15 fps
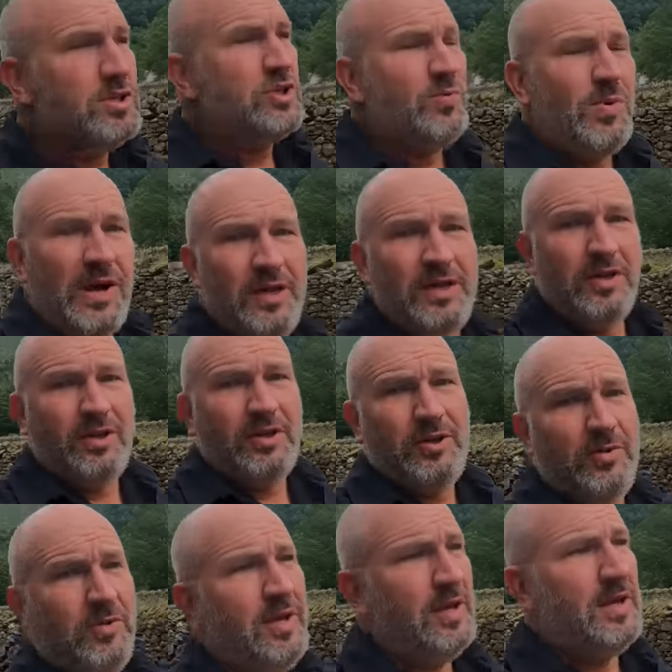So what are you all
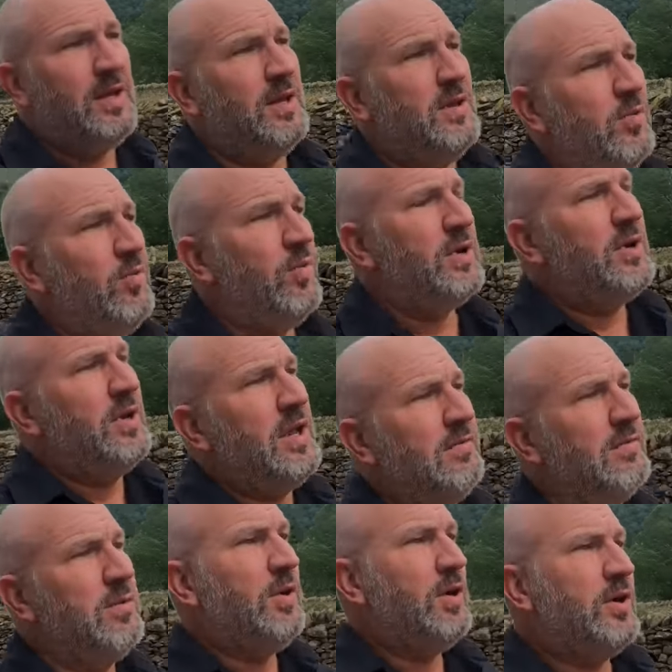doing? We're going to
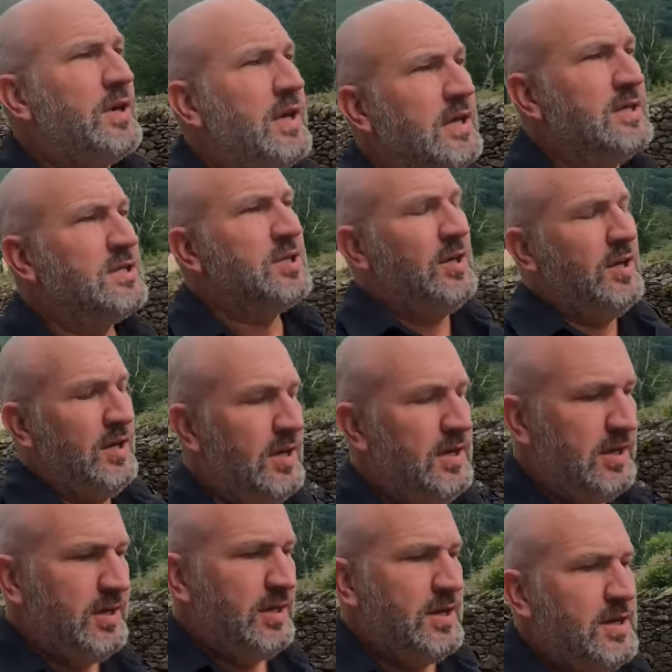have a walk into
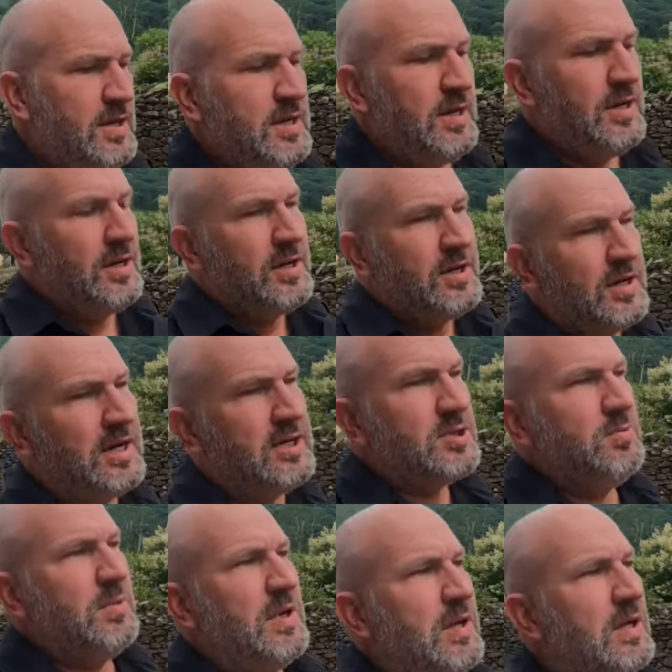
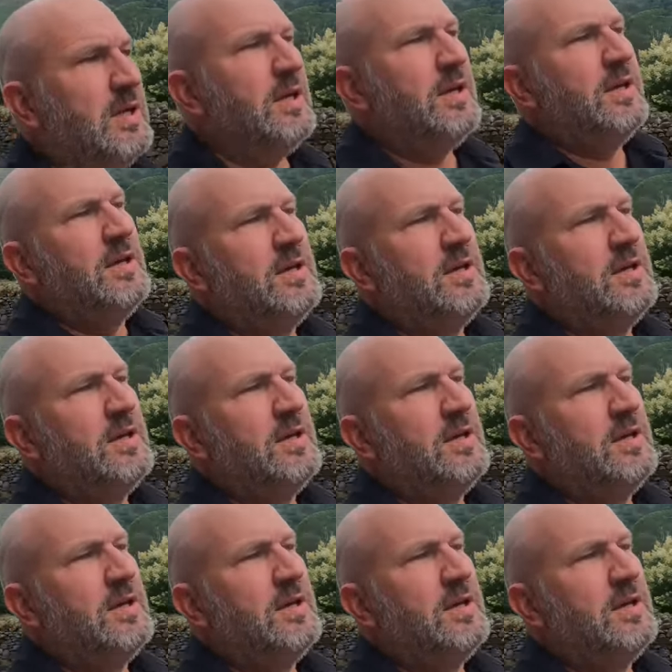Grasmere.